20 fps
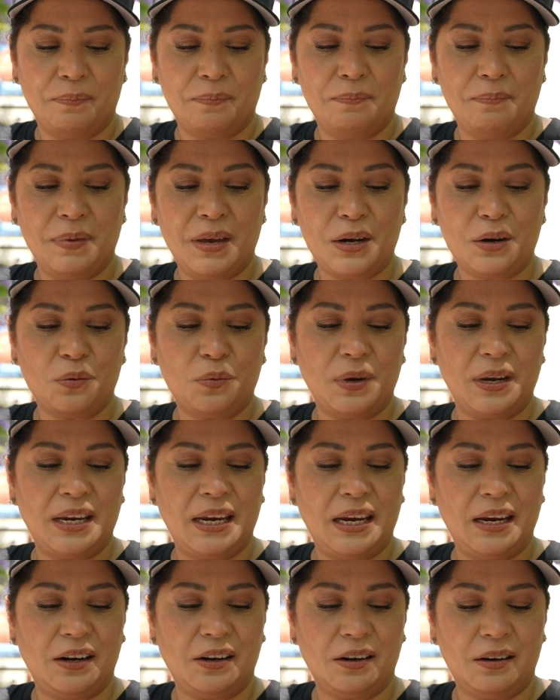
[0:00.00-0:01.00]
middle one
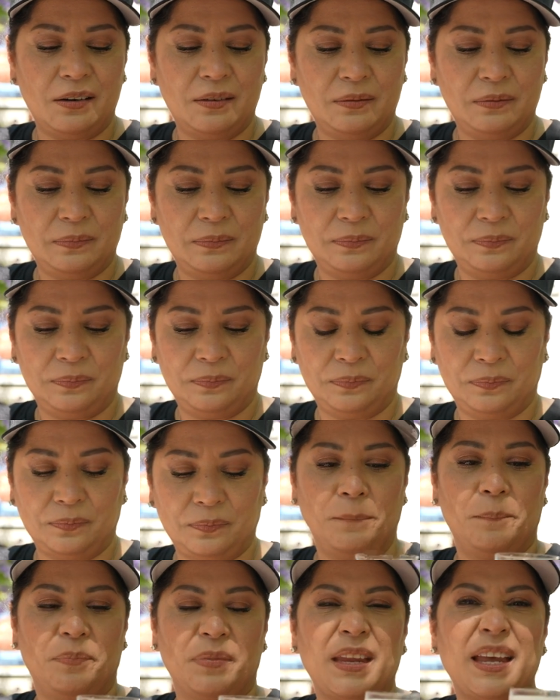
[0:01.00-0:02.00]
here.
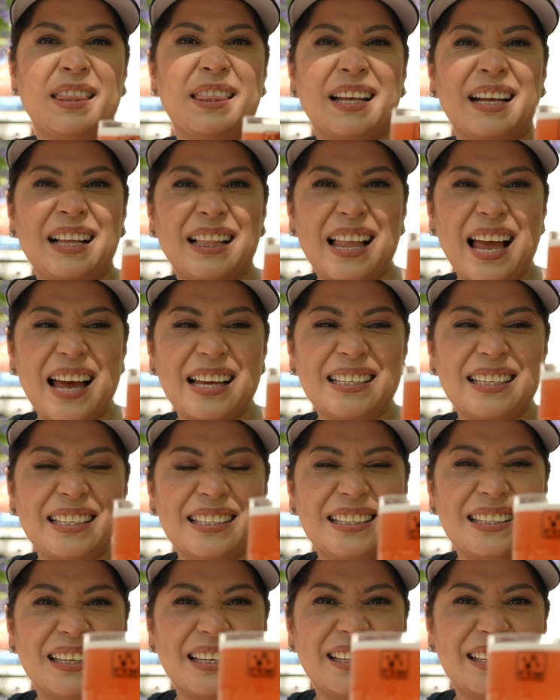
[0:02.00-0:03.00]
The glasses,
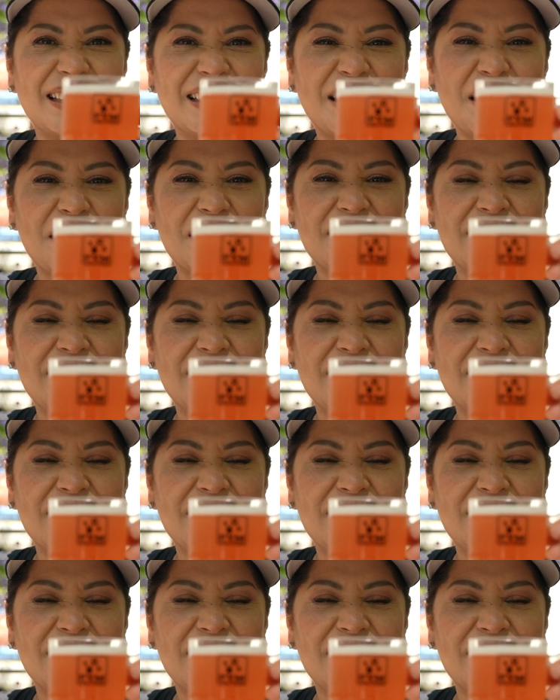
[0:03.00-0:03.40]
the